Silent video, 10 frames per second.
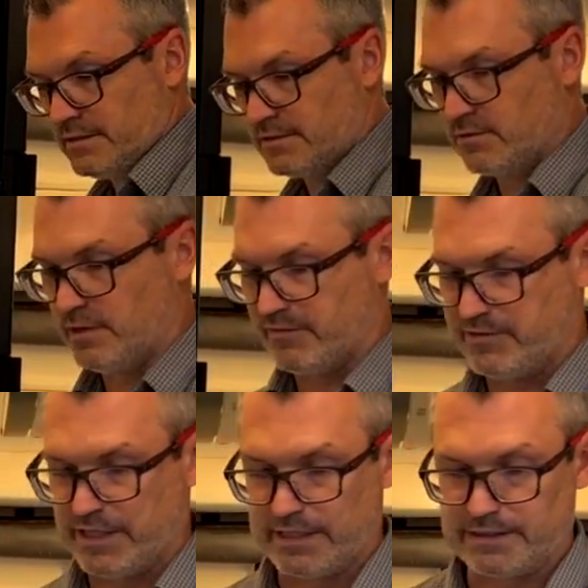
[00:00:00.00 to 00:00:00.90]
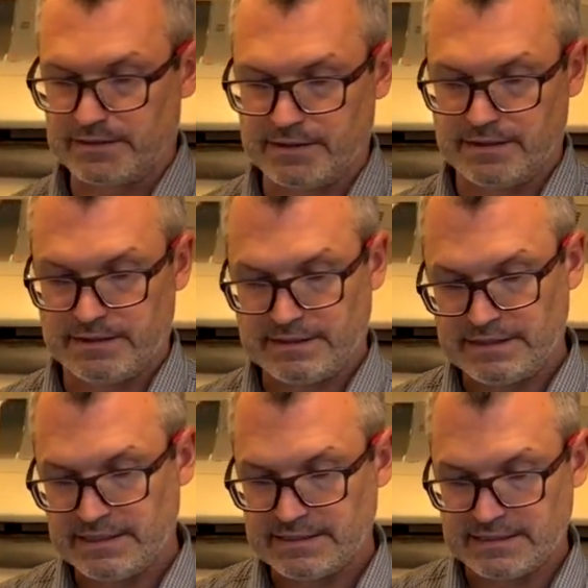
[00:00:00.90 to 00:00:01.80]
So I've got
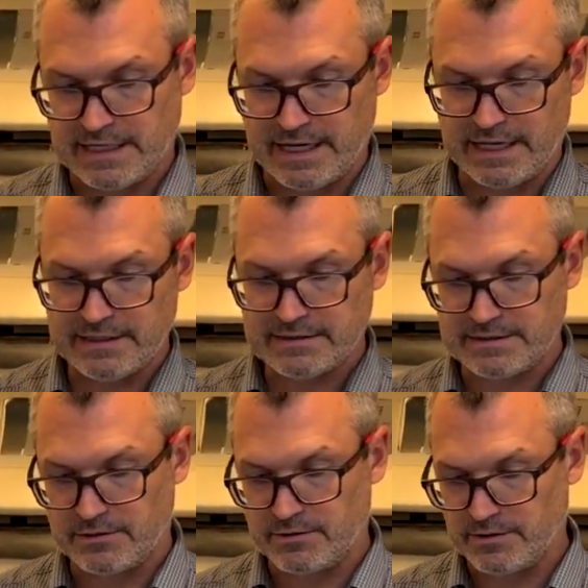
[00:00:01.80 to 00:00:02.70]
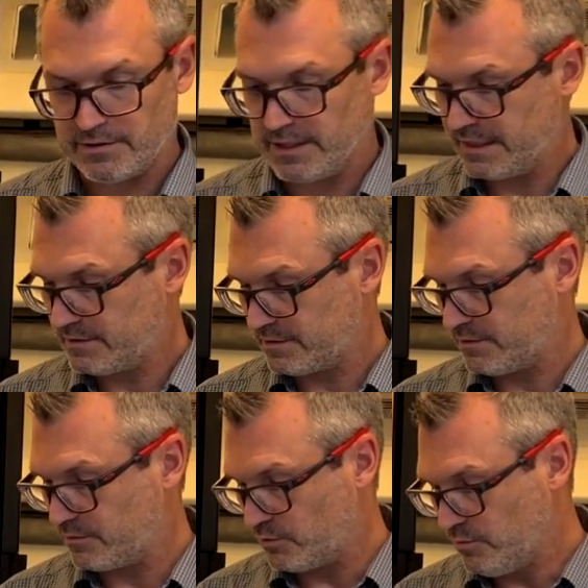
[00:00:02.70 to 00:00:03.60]
6 eggs, they're at
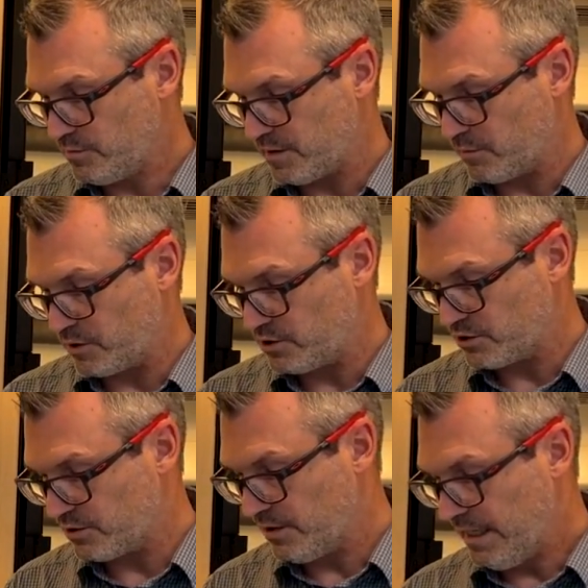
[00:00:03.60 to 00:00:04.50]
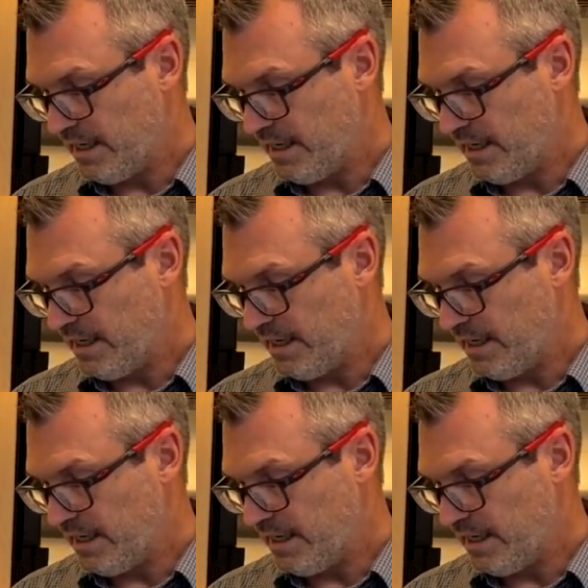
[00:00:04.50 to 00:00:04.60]
room temperature.